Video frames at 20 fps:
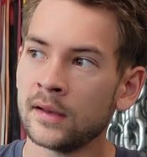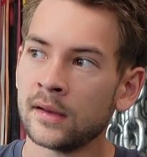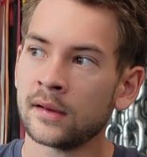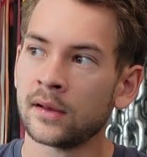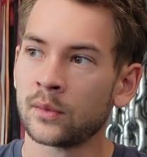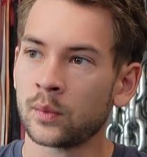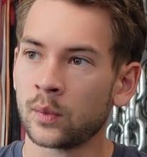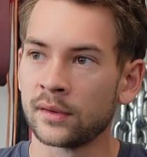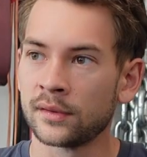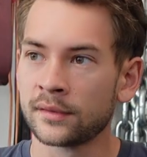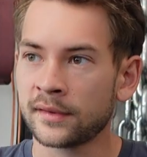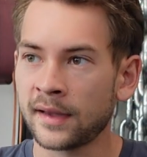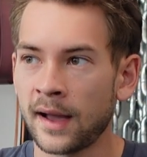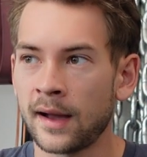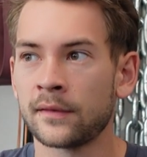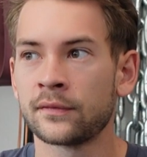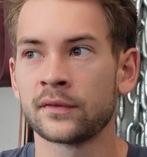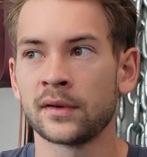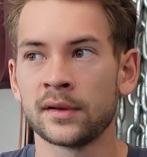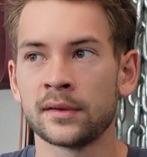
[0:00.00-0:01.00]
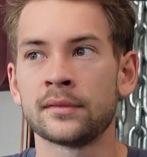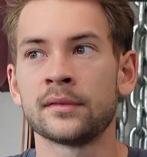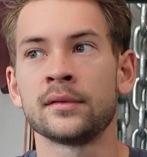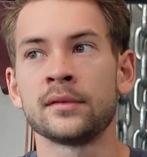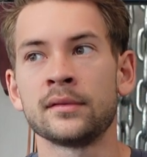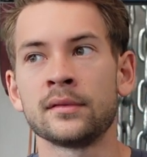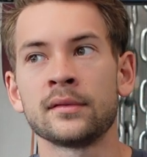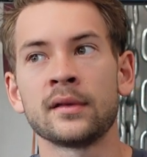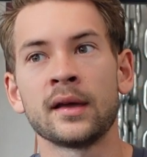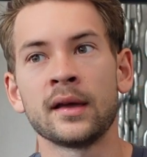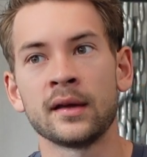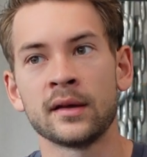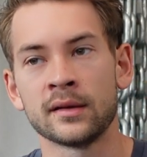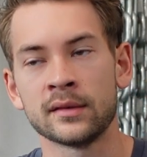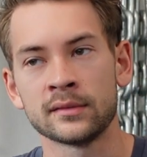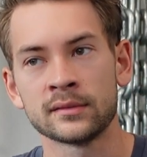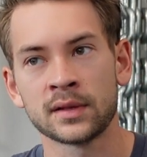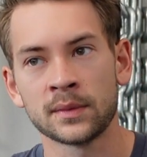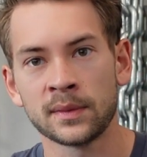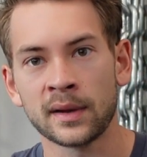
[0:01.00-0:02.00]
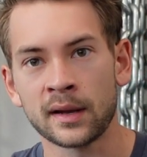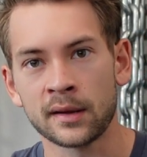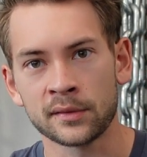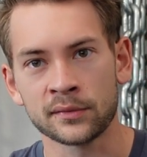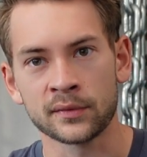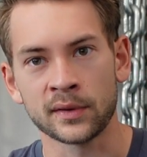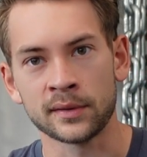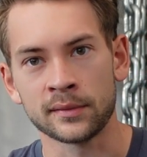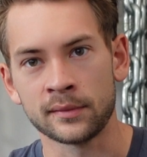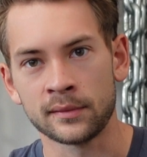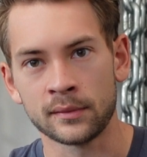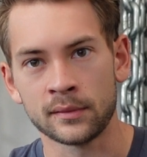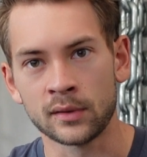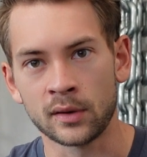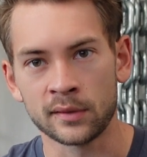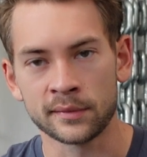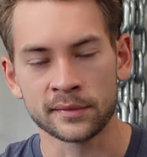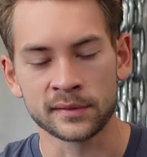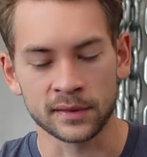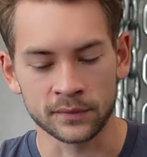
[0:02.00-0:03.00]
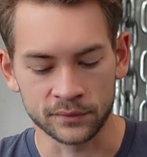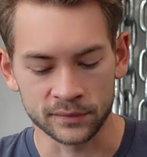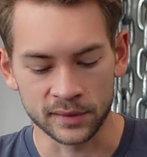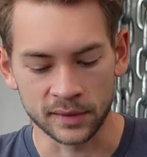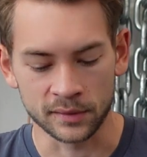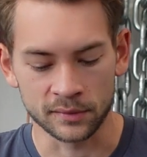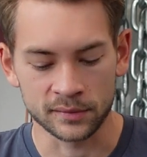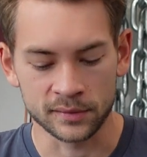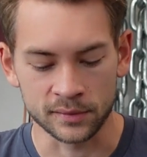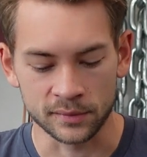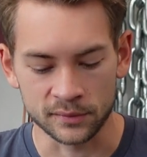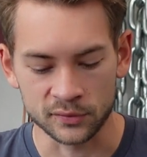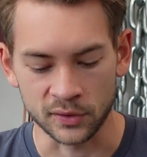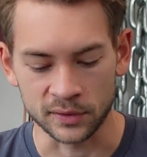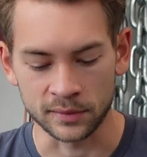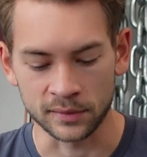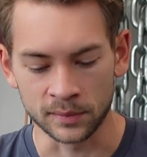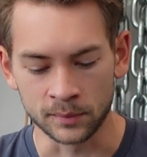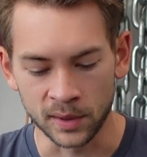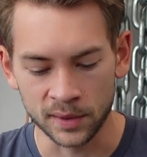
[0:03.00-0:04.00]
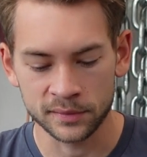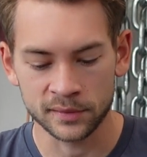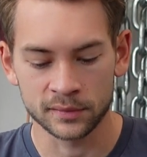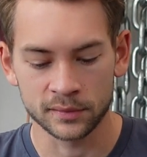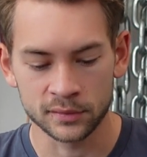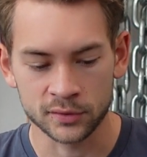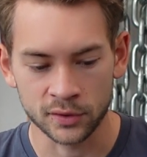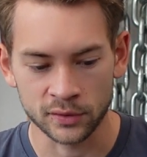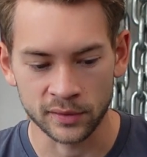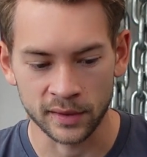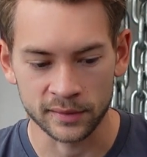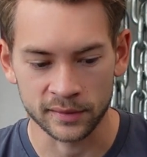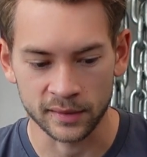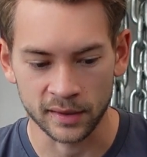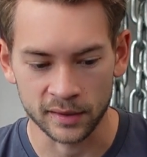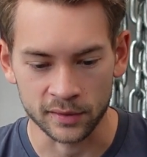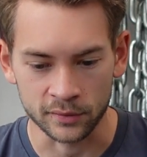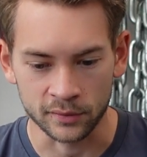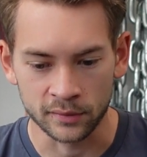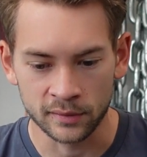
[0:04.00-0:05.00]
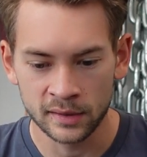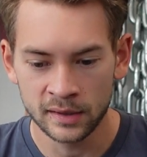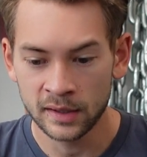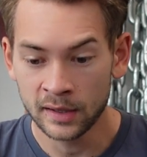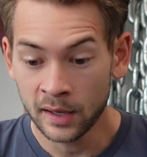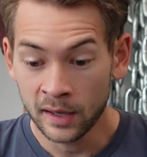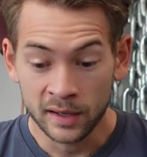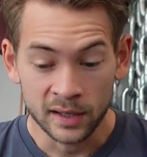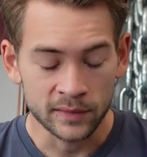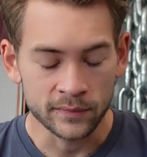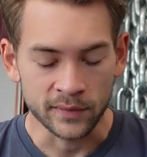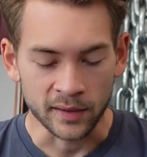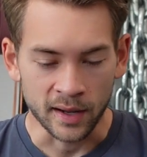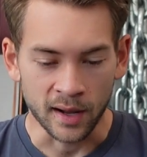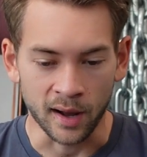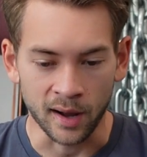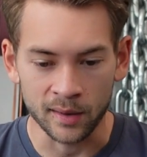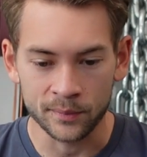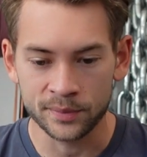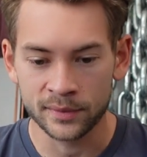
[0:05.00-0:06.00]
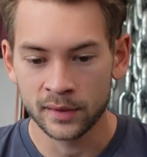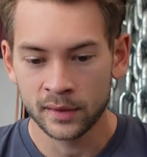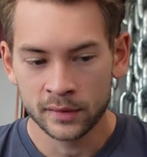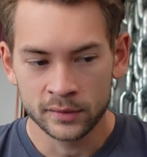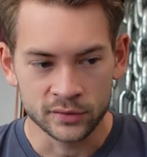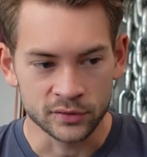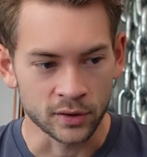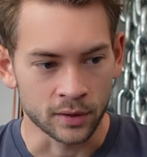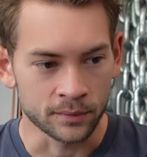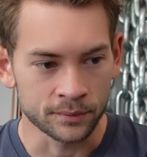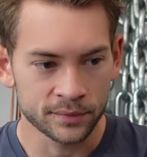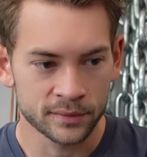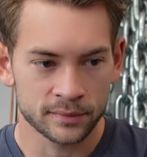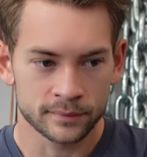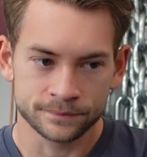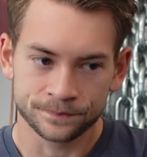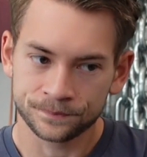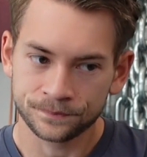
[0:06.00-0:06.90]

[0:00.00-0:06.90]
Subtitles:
as as calf raises and tibialis raises and all these different things to strengthen the musculature around the ankle, even hops, jumps,